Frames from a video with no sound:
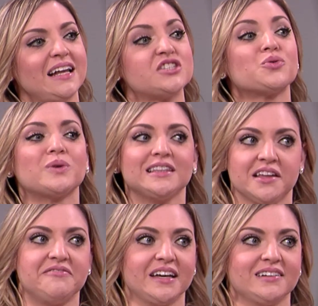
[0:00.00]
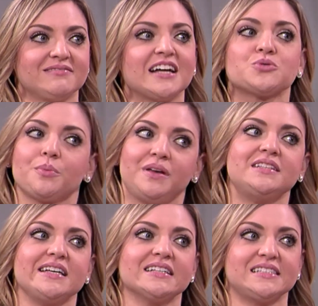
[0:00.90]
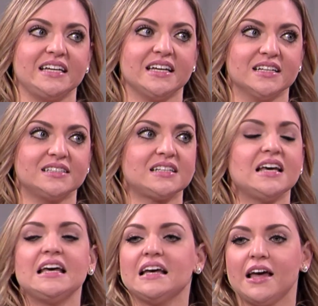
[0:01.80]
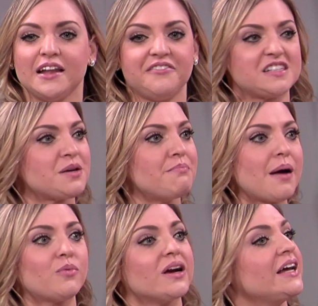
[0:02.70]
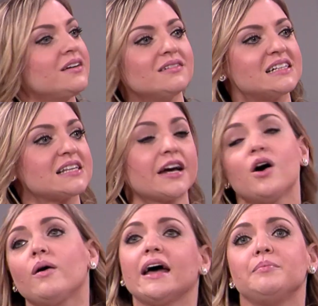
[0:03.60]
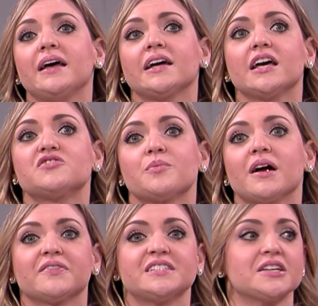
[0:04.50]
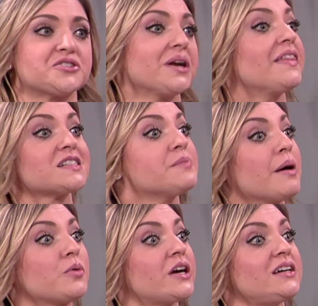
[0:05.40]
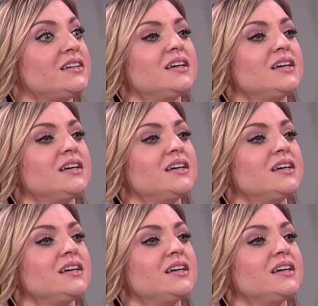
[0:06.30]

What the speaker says: It's a reliving. That's what PTSD is. And if it's a memory, it's like, oh, I had pancakes for breakfast yesterday. That's a memory.